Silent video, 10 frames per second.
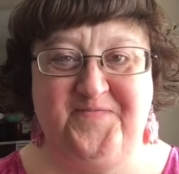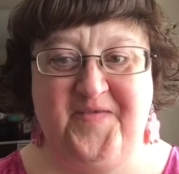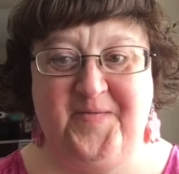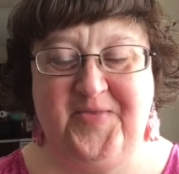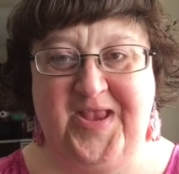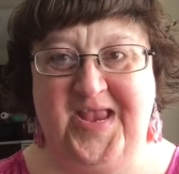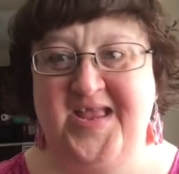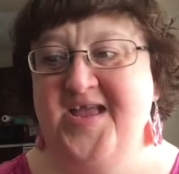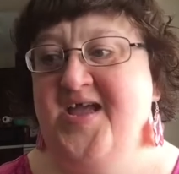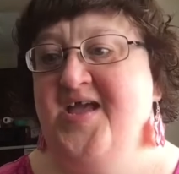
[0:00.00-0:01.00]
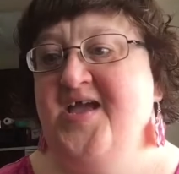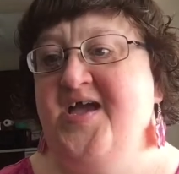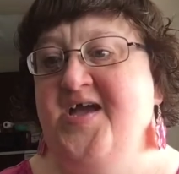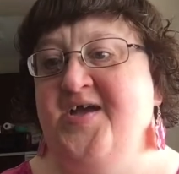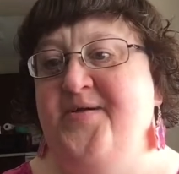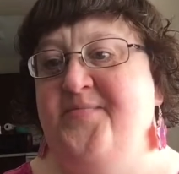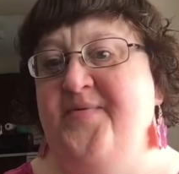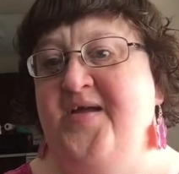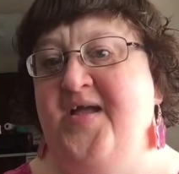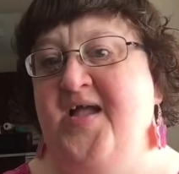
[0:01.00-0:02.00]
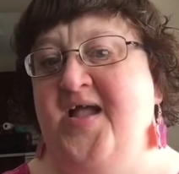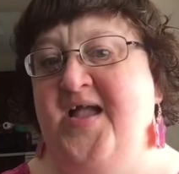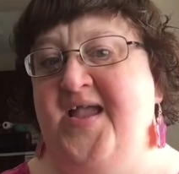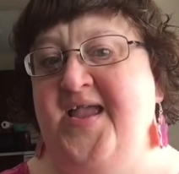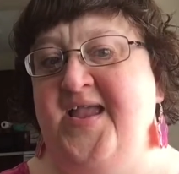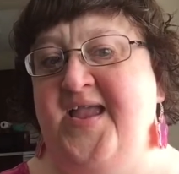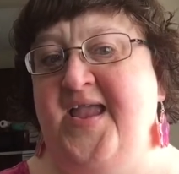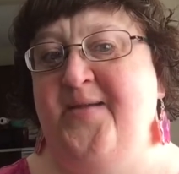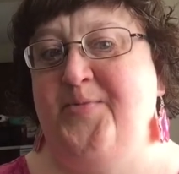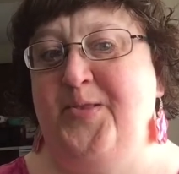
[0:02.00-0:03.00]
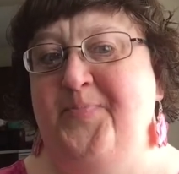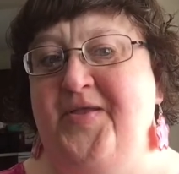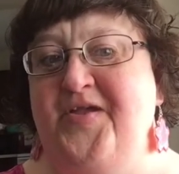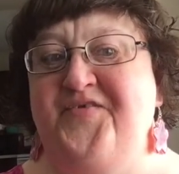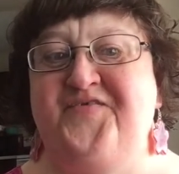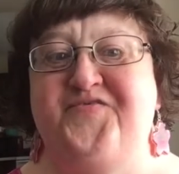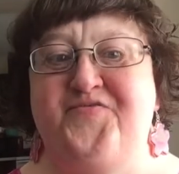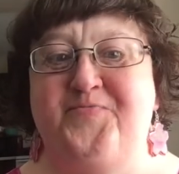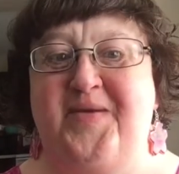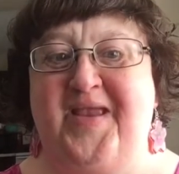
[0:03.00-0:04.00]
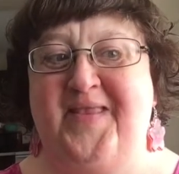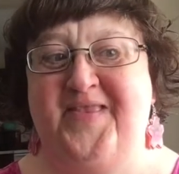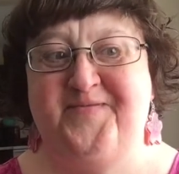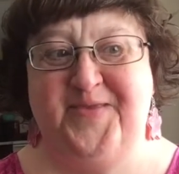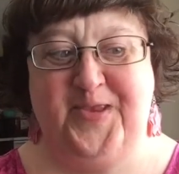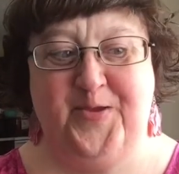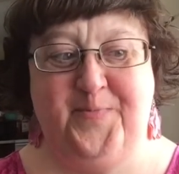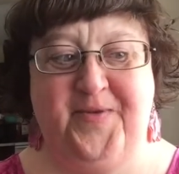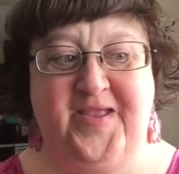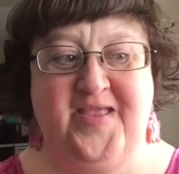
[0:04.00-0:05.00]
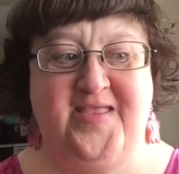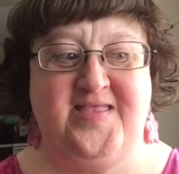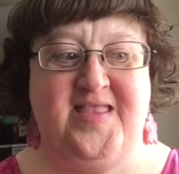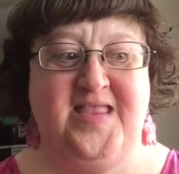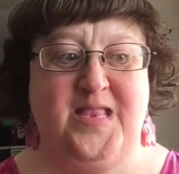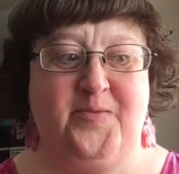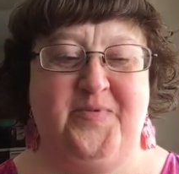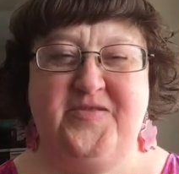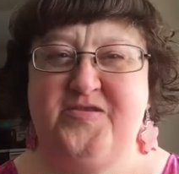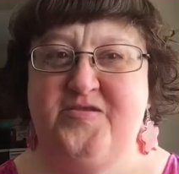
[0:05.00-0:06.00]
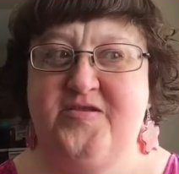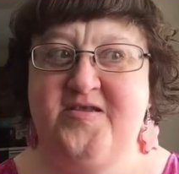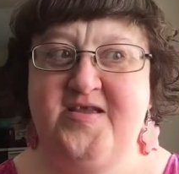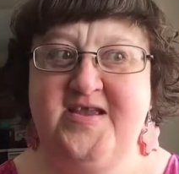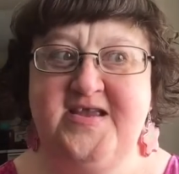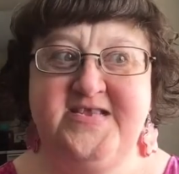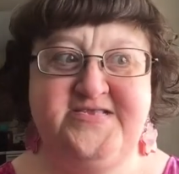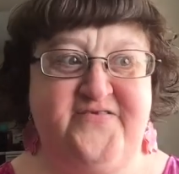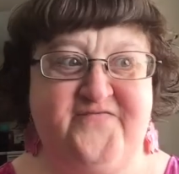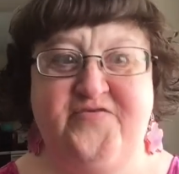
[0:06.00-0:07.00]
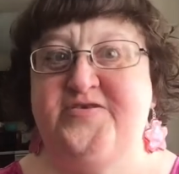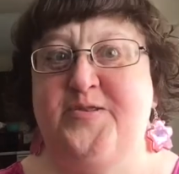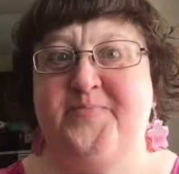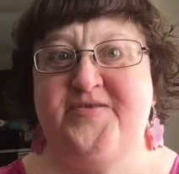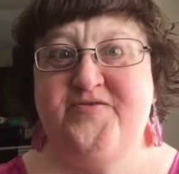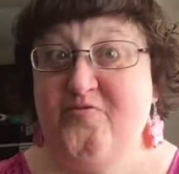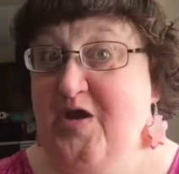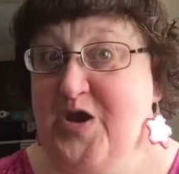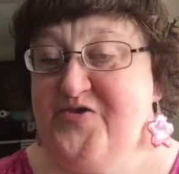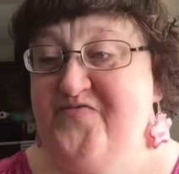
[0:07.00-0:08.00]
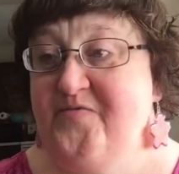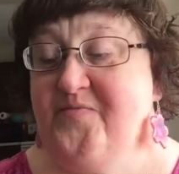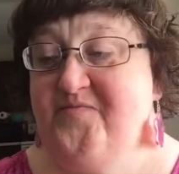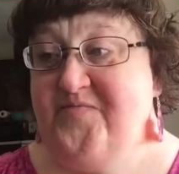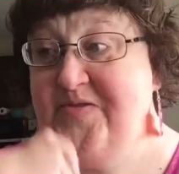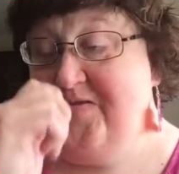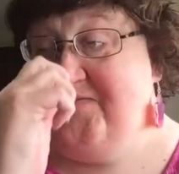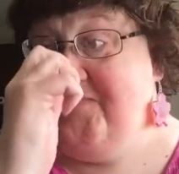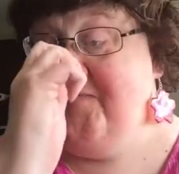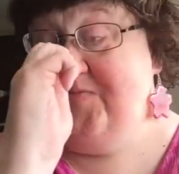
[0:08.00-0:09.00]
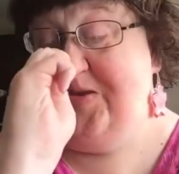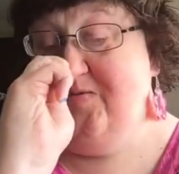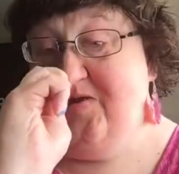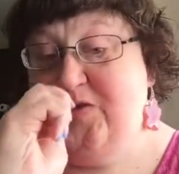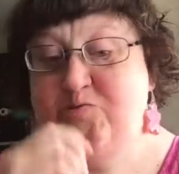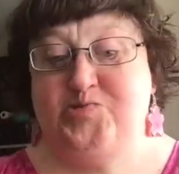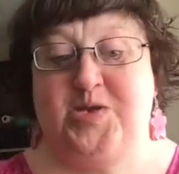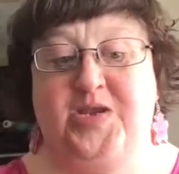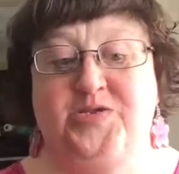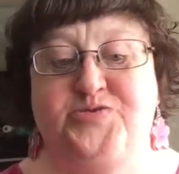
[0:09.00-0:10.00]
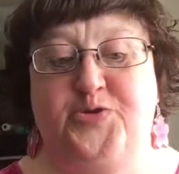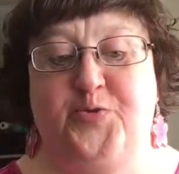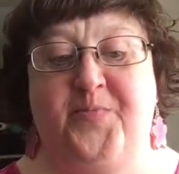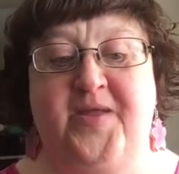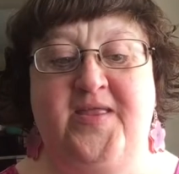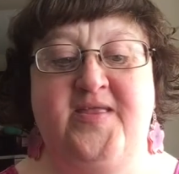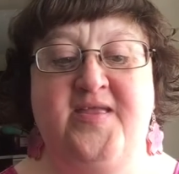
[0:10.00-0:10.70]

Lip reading: family? I am a little bit unsure making this video because it's a little bit different, a little bit strange from videos I usually do, but